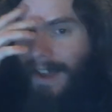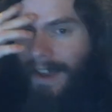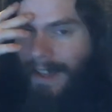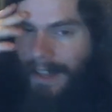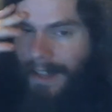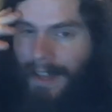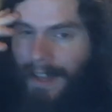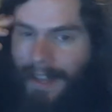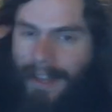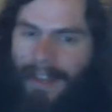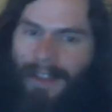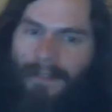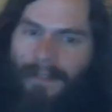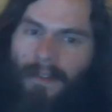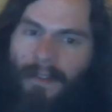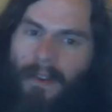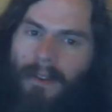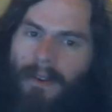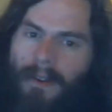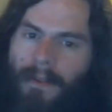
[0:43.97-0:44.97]
I like
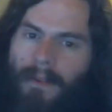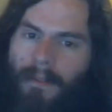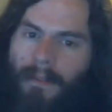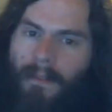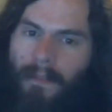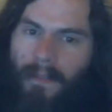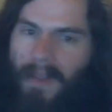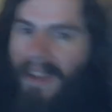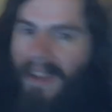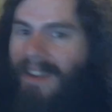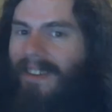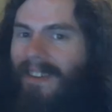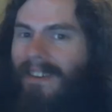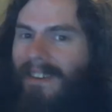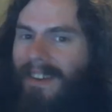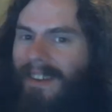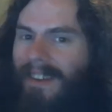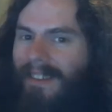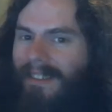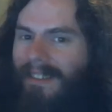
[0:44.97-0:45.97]
if you're being
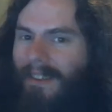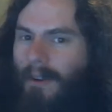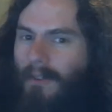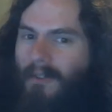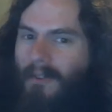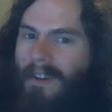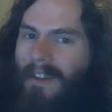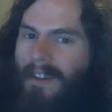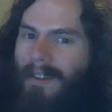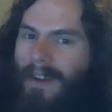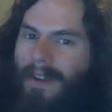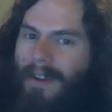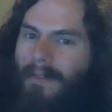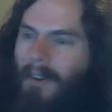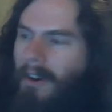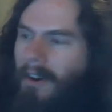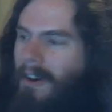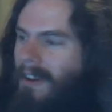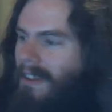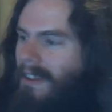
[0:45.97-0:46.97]
honest. I would rather
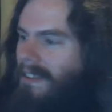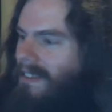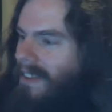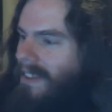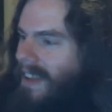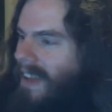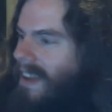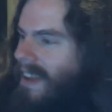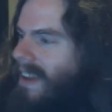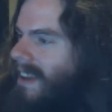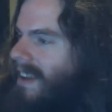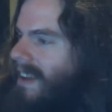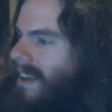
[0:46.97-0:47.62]
have honesty.